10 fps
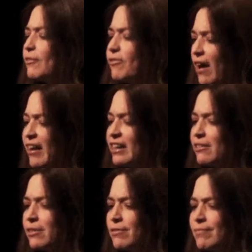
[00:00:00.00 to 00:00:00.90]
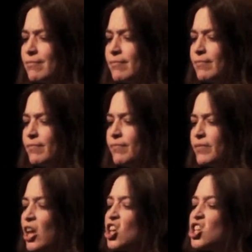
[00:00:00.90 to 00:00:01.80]
could find.
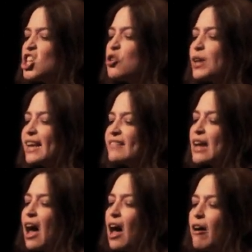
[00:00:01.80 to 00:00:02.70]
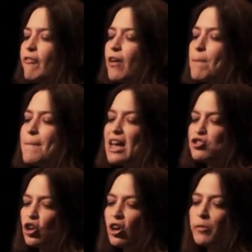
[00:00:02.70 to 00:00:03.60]
Unit of
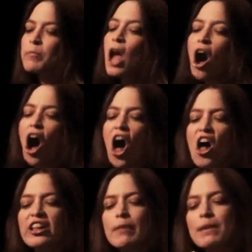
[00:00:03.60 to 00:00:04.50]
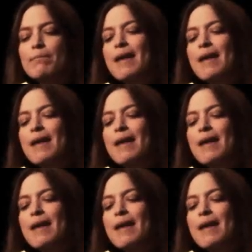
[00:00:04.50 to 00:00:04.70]
measure. All can be